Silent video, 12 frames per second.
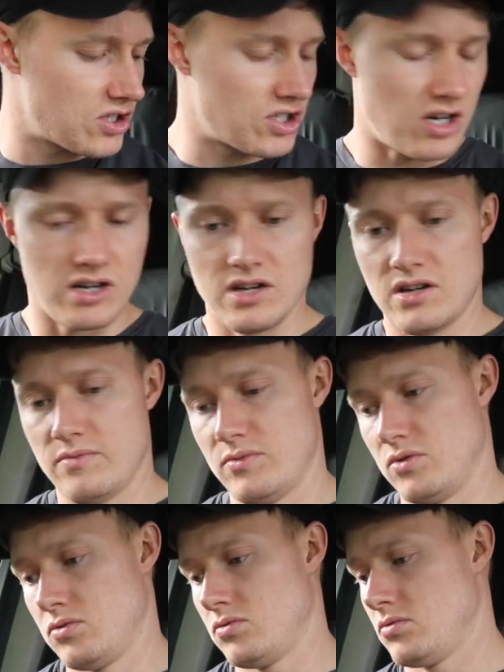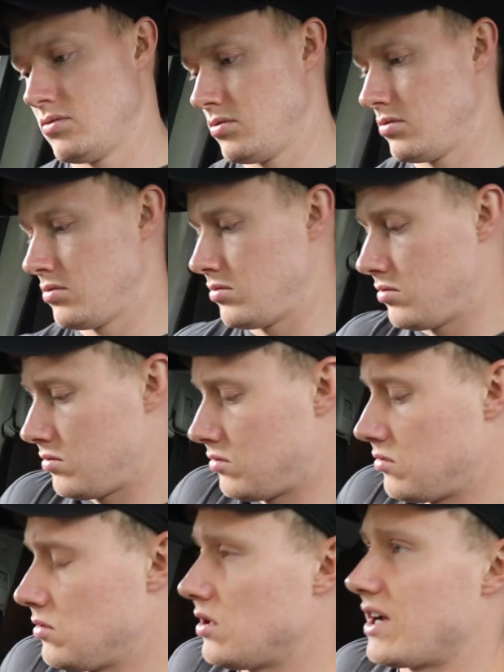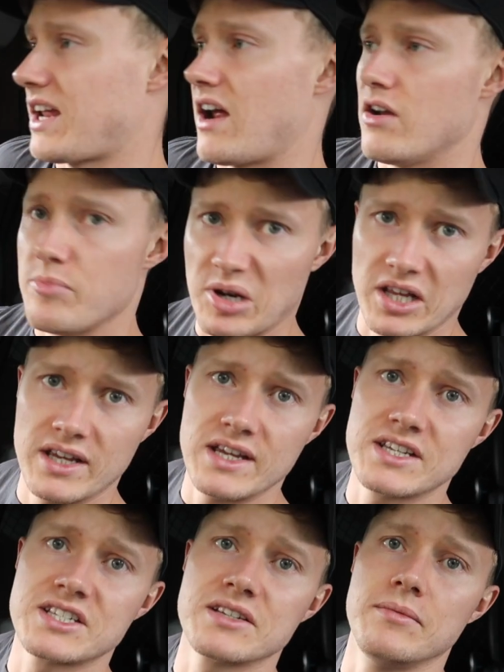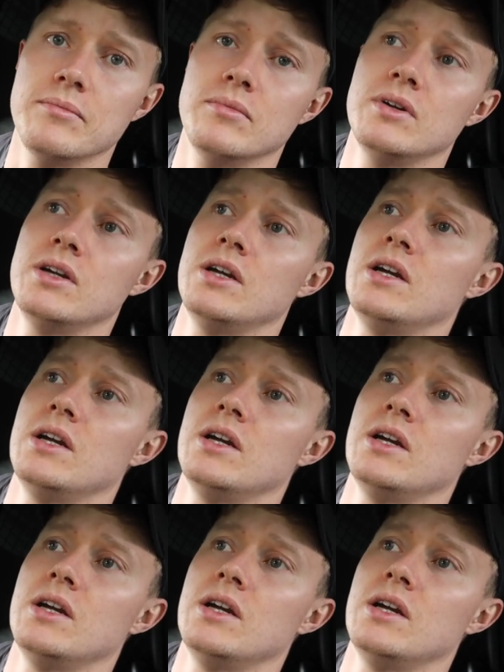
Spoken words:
some accountability, some